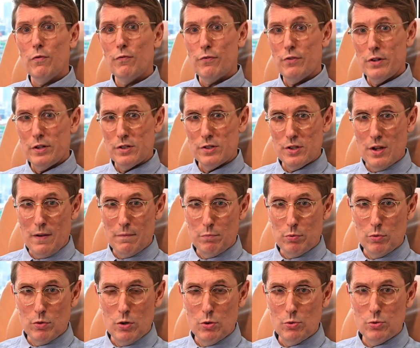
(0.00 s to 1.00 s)
for
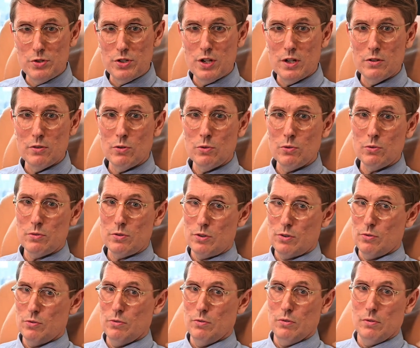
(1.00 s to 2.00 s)
example, hotels
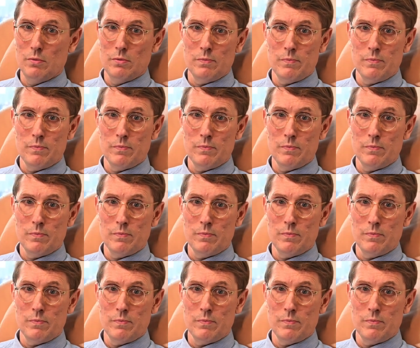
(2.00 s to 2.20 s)
or